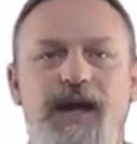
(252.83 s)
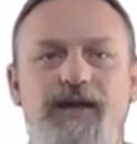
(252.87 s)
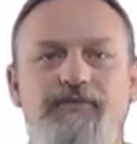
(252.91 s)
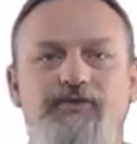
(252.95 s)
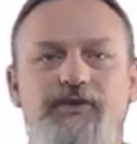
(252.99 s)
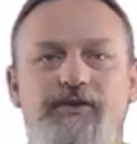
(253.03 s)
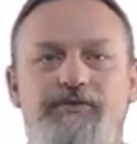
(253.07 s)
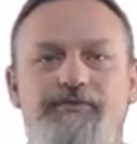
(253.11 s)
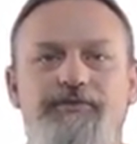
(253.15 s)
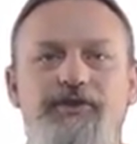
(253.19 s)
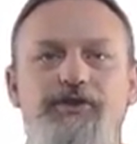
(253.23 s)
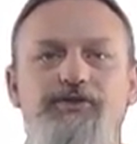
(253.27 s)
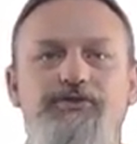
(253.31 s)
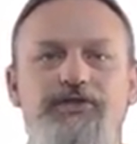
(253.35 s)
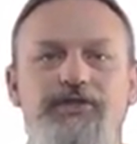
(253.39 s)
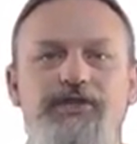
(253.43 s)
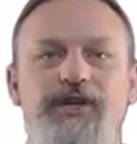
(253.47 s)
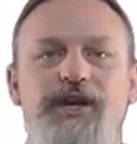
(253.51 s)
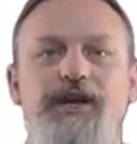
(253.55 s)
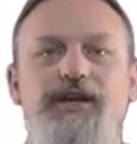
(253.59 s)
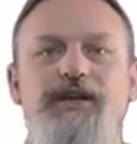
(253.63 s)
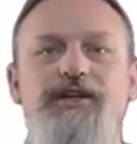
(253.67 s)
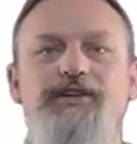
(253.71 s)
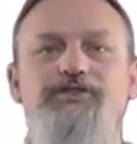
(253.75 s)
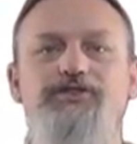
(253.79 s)
After a few
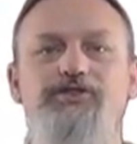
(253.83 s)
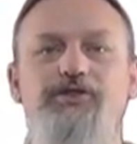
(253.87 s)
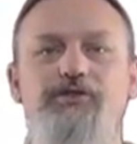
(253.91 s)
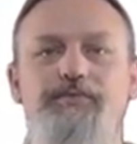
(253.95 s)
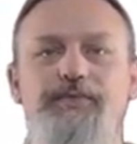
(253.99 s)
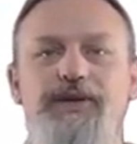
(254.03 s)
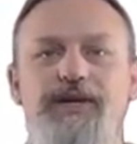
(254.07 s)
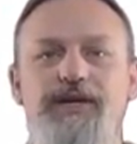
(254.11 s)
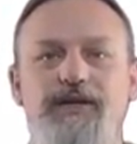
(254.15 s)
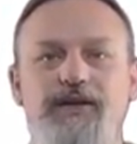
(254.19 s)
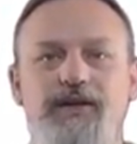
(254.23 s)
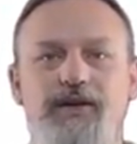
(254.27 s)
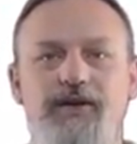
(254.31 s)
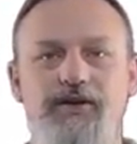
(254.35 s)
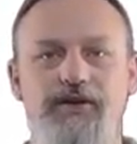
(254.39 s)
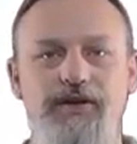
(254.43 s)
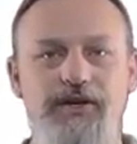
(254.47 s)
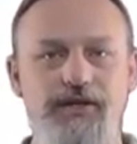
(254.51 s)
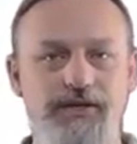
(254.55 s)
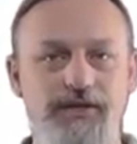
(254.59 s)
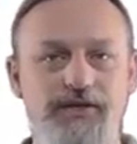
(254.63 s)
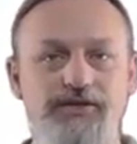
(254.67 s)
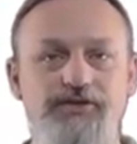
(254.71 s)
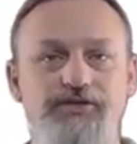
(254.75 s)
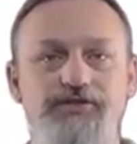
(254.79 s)
seconds, you'll be
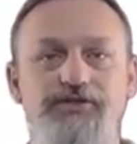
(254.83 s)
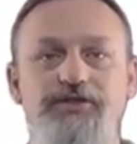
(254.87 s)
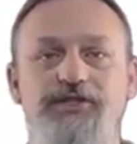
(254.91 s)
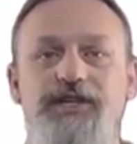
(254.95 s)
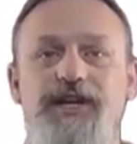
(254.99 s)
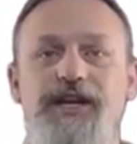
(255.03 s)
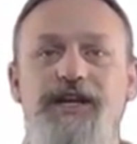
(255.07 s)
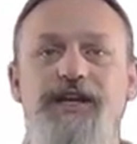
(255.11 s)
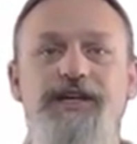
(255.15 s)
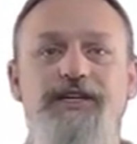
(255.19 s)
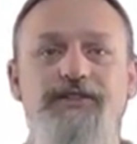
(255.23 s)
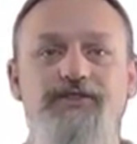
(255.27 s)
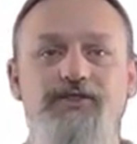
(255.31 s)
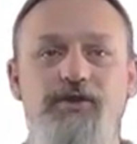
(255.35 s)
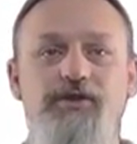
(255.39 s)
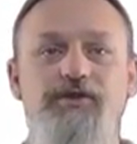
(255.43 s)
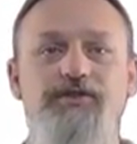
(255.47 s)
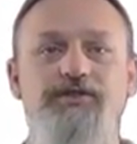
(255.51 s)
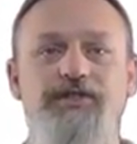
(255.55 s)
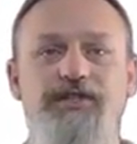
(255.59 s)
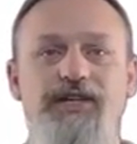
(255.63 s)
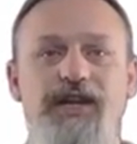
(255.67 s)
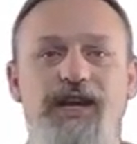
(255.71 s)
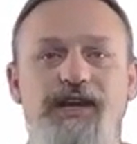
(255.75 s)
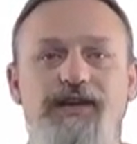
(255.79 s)
alerted that your settings are
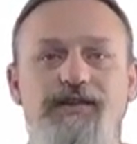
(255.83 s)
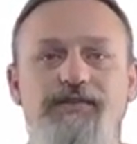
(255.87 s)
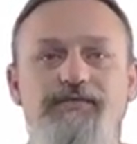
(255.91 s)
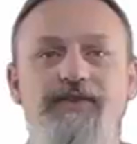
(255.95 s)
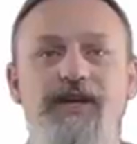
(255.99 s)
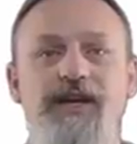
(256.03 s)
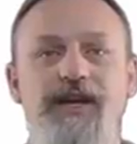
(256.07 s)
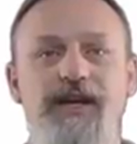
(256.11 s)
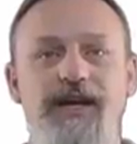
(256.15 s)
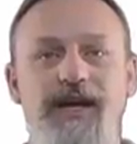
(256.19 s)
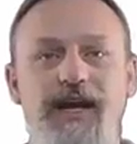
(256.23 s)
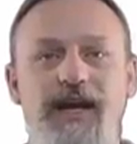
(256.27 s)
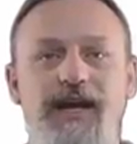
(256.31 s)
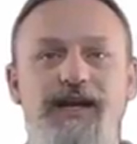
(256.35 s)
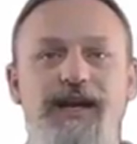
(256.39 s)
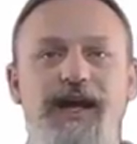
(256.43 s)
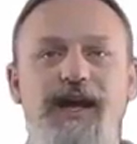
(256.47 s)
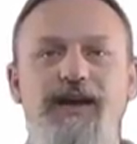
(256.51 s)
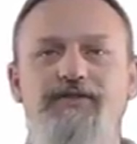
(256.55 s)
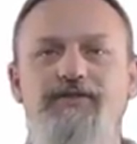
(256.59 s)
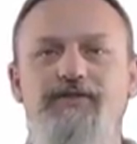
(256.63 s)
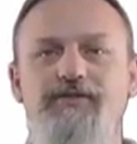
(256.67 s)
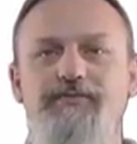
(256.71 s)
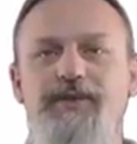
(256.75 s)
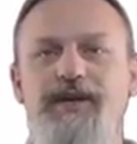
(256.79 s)
saved, and
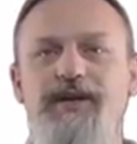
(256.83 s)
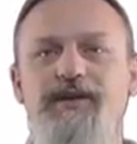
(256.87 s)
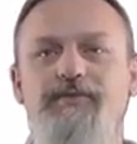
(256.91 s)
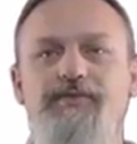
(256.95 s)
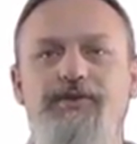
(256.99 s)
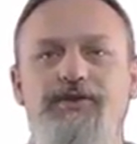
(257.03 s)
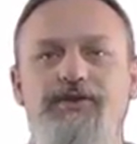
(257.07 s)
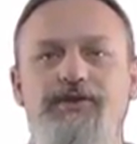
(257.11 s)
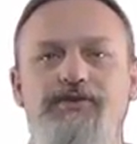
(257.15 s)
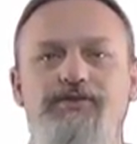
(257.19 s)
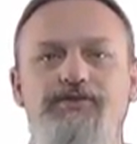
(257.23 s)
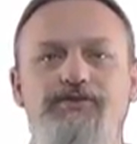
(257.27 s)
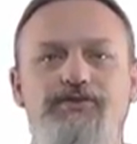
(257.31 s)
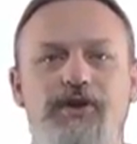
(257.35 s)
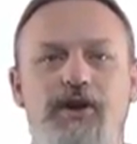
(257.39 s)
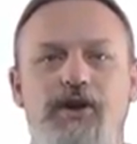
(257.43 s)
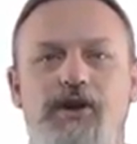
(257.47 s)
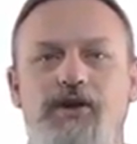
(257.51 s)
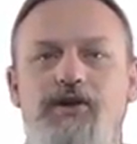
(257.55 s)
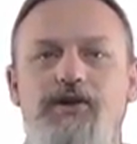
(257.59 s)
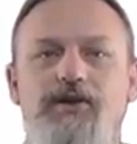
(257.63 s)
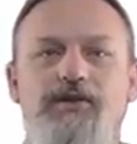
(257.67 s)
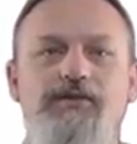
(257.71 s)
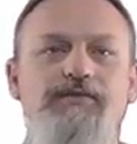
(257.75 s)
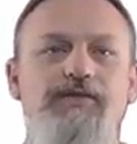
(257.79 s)
now you'll be able to use
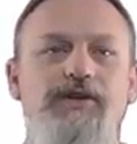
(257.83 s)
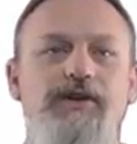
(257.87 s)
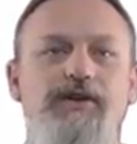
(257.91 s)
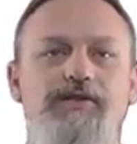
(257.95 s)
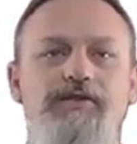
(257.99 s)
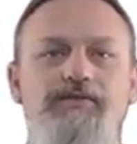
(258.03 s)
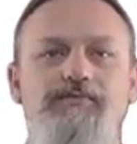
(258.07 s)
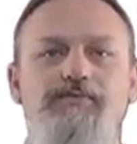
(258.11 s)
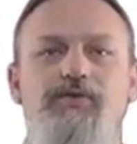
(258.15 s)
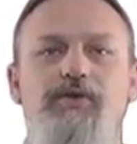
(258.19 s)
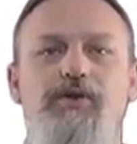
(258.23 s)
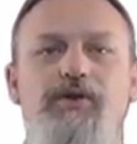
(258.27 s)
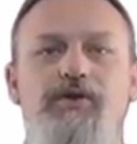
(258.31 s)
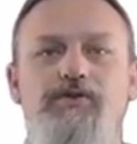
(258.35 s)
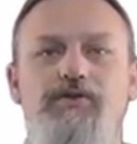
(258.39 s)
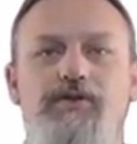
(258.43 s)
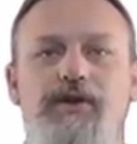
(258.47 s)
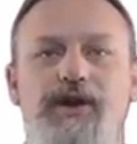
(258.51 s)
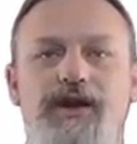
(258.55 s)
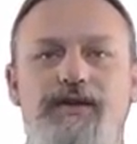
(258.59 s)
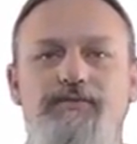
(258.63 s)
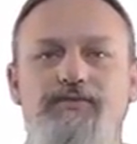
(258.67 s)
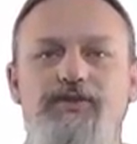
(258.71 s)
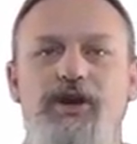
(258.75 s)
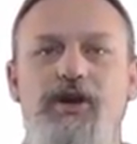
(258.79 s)
all of the other
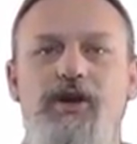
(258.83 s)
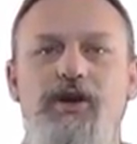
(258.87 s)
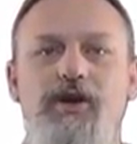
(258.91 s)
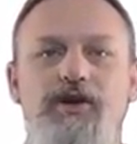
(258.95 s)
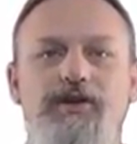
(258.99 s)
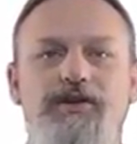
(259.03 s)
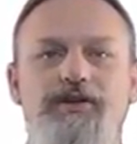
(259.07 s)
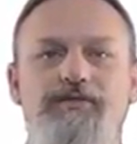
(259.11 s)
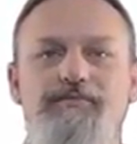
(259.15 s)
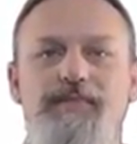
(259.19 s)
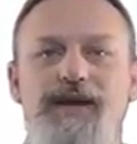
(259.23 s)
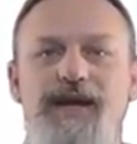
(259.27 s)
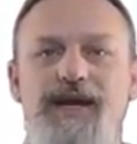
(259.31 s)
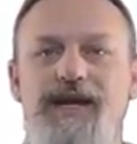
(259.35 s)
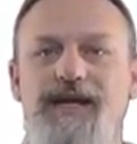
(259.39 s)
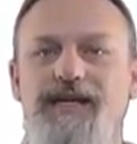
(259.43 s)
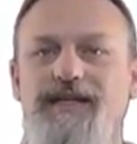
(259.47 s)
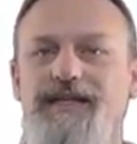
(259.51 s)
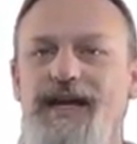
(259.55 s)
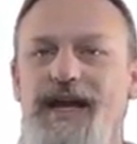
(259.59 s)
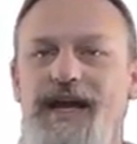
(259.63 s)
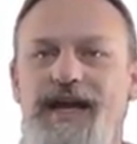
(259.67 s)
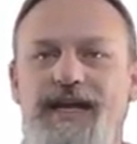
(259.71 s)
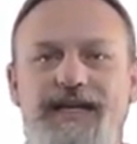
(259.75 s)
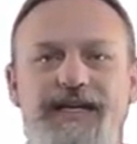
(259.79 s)
programs on
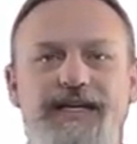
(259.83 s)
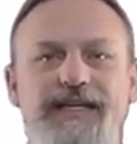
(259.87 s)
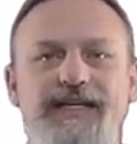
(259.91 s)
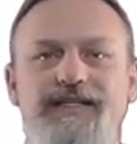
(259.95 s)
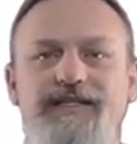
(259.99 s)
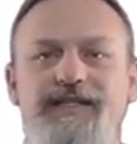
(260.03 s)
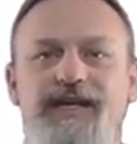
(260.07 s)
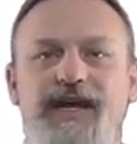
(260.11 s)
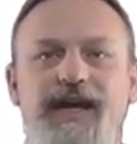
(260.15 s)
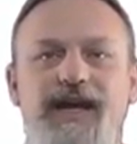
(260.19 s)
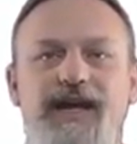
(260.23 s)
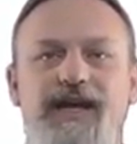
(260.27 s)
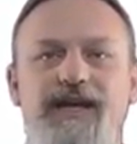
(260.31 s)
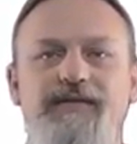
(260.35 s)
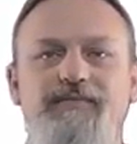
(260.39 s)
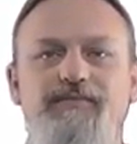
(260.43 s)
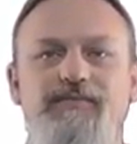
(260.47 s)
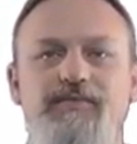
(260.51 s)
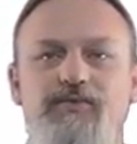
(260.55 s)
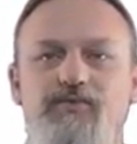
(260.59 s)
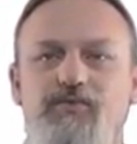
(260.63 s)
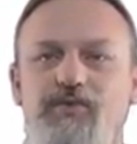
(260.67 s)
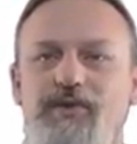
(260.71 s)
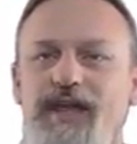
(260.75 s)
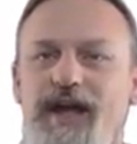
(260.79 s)
demand at any time
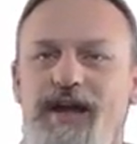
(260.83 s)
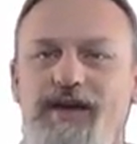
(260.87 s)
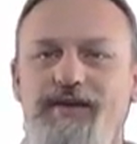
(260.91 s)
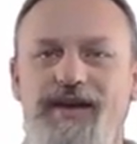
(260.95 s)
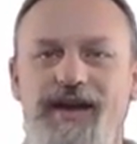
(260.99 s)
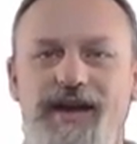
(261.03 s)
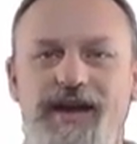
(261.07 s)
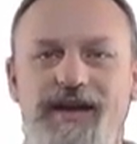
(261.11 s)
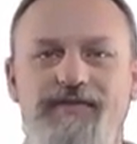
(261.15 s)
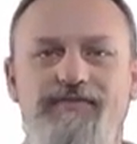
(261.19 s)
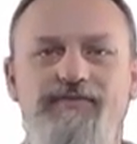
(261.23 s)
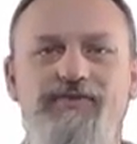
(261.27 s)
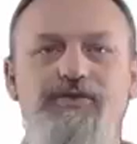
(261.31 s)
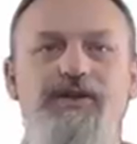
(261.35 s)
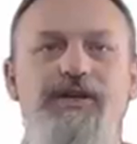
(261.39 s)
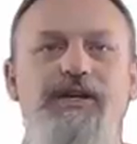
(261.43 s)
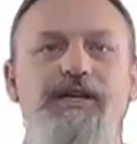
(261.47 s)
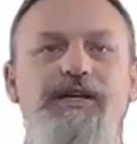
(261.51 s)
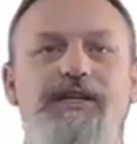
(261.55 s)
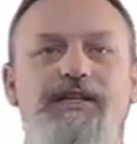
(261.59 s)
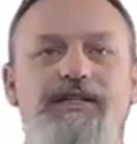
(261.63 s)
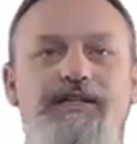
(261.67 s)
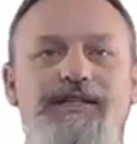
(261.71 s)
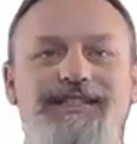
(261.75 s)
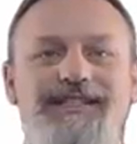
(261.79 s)
without ever
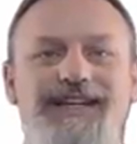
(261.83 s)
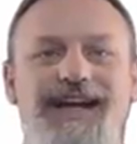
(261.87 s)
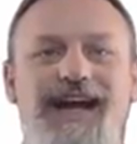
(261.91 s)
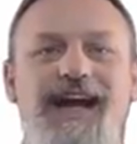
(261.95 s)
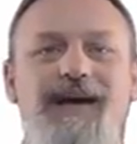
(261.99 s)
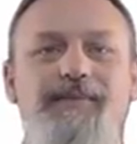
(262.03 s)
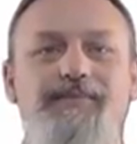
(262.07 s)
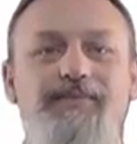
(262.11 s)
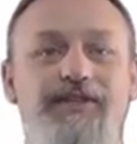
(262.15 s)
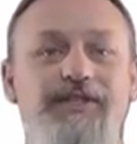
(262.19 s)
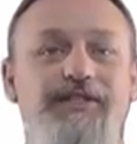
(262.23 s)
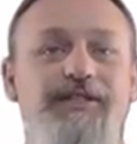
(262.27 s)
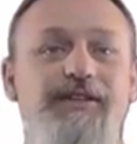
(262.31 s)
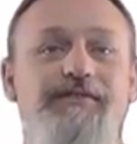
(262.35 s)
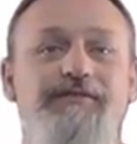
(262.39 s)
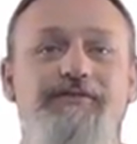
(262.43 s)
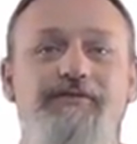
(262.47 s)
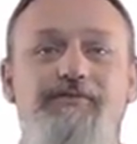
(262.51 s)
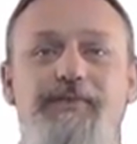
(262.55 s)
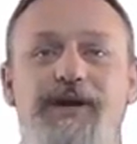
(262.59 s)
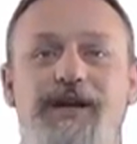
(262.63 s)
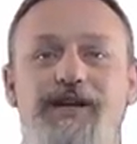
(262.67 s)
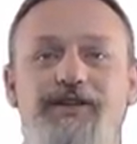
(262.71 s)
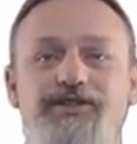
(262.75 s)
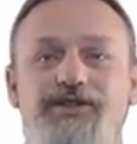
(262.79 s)
needing to type this
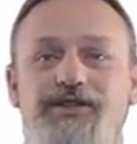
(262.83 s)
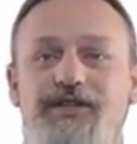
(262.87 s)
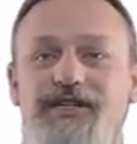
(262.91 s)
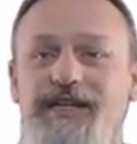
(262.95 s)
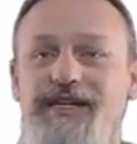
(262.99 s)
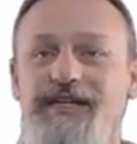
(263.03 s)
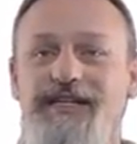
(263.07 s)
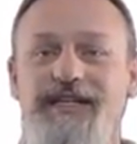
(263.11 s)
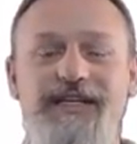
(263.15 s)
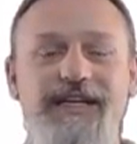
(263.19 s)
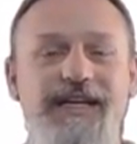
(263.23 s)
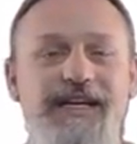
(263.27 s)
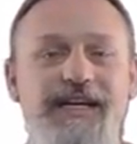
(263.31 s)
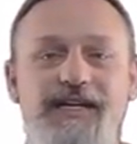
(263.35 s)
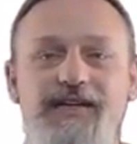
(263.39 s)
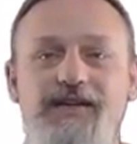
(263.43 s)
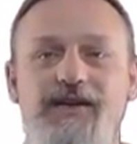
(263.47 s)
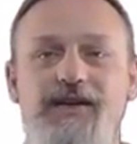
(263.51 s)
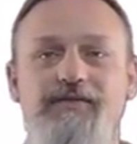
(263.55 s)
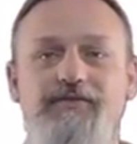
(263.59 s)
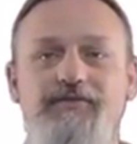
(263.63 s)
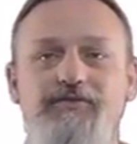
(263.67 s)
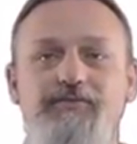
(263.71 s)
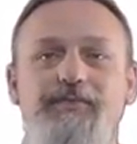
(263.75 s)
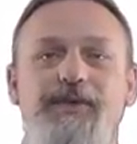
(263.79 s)
information into any
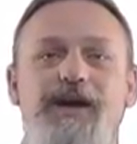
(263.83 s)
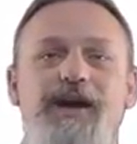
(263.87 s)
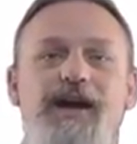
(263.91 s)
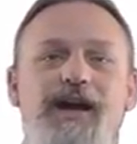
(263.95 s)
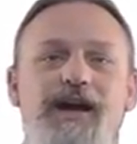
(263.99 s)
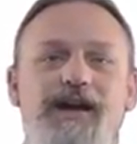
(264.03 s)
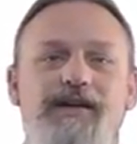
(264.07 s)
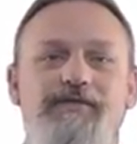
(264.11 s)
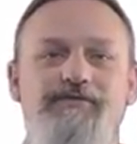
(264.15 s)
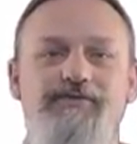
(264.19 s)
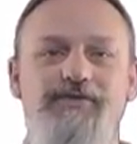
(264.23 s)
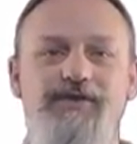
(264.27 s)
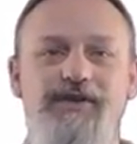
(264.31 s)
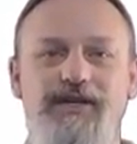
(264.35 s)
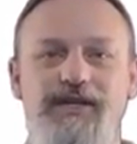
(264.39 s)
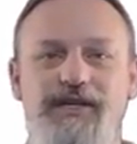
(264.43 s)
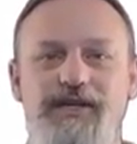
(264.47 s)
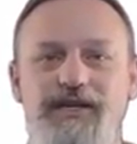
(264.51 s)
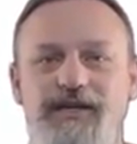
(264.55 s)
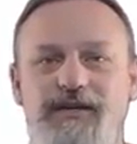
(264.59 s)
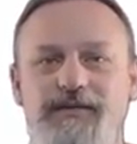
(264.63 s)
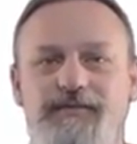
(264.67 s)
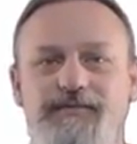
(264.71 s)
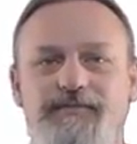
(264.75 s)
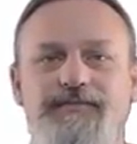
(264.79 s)
of them ever
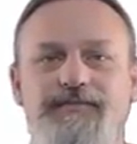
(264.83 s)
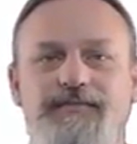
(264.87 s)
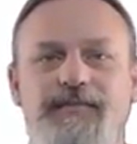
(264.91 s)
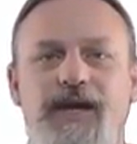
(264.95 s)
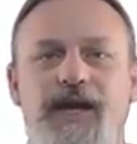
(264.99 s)
again.